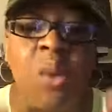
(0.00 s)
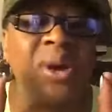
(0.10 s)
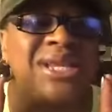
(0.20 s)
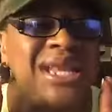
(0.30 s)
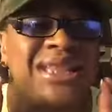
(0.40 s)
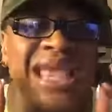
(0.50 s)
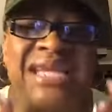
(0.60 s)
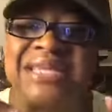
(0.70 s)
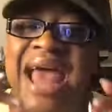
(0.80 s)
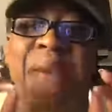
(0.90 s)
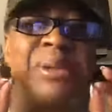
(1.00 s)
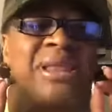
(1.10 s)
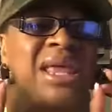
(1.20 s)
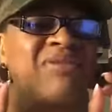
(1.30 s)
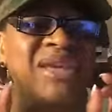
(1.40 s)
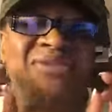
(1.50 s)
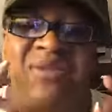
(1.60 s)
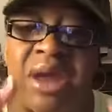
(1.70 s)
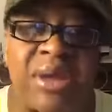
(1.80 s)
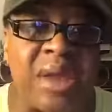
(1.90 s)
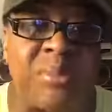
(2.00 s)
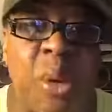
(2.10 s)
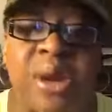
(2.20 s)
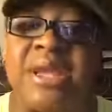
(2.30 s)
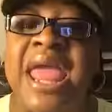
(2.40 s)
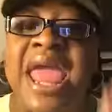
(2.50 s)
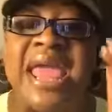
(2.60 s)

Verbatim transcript: one of the things that I believe is very important